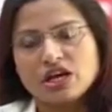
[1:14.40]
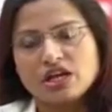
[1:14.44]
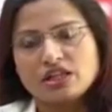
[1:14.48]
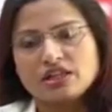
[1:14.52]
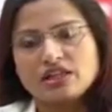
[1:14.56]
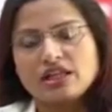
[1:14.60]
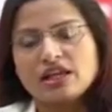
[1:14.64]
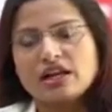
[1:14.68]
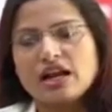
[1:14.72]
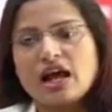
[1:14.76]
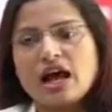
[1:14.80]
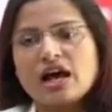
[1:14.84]

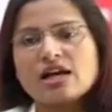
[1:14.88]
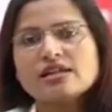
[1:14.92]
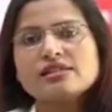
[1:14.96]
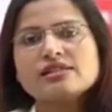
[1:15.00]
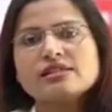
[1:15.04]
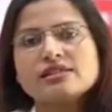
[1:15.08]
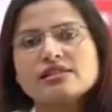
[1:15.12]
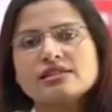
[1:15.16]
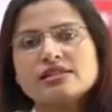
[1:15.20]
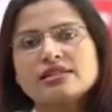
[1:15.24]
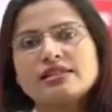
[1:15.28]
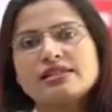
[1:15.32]
There are
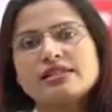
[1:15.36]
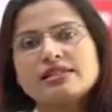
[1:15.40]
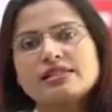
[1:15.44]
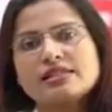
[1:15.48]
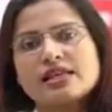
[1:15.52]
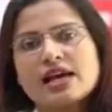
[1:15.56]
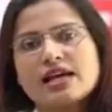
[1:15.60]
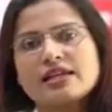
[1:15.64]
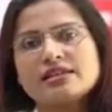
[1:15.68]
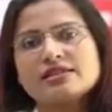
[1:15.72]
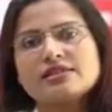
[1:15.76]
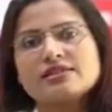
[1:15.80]
certain
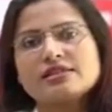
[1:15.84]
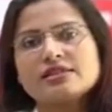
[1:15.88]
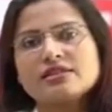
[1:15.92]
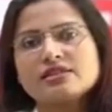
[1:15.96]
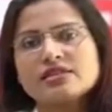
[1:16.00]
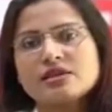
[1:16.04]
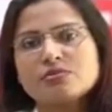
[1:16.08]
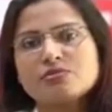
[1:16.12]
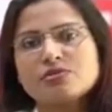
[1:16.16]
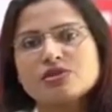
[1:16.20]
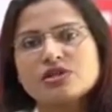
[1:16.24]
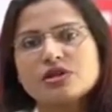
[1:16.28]
signs
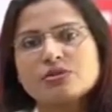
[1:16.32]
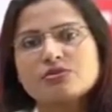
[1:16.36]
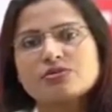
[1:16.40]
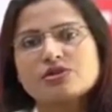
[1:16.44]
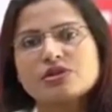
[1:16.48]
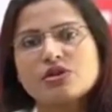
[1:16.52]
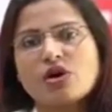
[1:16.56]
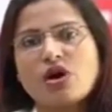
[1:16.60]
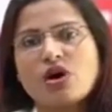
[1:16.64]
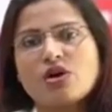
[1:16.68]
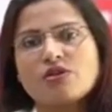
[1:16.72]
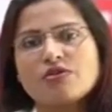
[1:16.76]
and
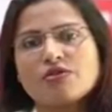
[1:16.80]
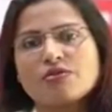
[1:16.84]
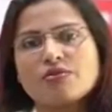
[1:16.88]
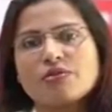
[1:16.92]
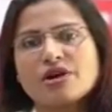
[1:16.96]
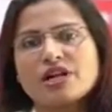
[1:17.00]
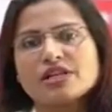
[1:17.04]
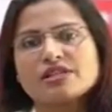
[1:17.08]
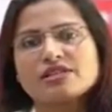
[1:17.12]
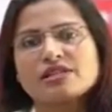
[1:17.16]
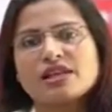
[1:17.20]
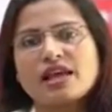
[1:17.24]
symptoms
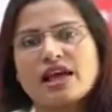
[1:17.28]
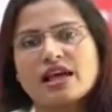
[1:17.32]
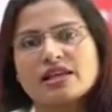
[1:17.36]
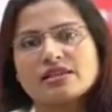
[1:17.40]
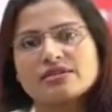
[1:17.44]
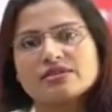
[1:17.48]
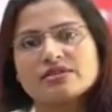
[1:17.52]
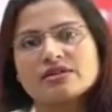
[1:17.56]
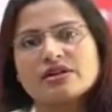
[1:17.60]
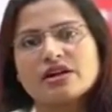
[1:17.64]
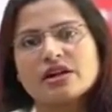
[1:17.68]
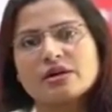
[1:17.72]
of breast
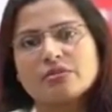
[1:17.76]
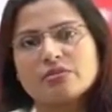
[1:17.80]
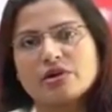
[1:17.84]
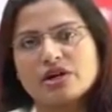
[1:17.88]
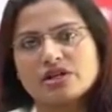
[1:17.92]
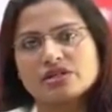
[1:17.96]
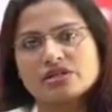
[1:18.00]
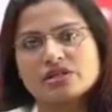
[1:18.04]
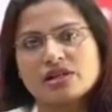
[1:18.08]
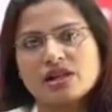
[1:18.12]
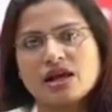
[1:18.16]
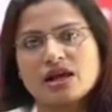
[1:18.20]
cancer and
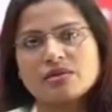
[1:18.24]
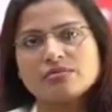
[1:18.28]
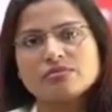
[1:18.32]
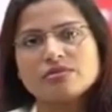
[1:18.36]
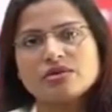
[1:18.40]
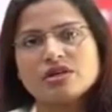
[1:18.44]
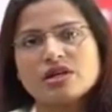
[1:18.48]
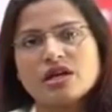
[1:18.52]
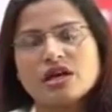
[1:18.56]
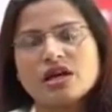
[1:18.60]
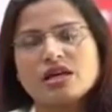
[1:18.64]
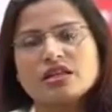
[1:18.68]
breast
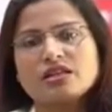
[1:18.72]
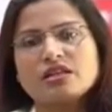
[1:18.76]
lump.